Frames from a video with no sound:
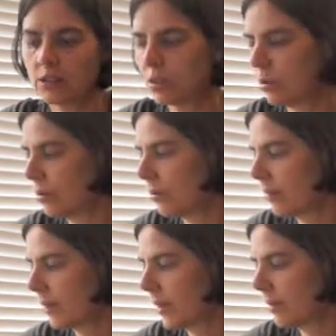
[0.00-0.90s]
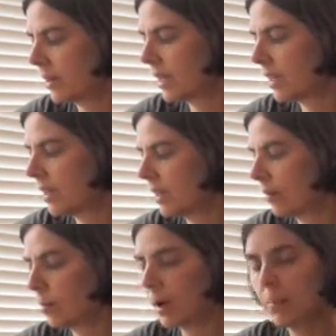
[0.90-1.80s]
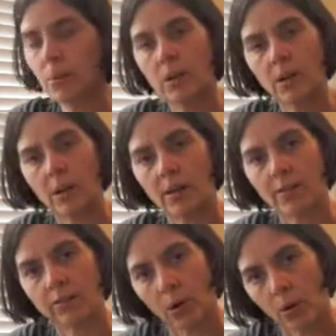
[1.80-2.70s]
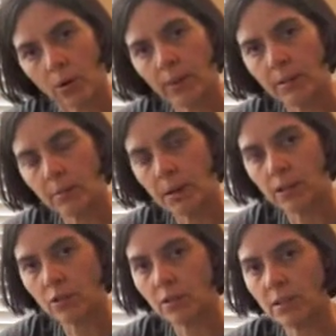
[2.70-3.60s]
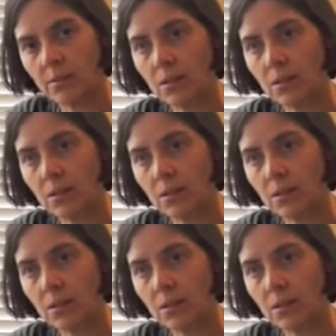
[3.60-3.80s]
so I'm thinking I'll probably put it on the floor in the pantry,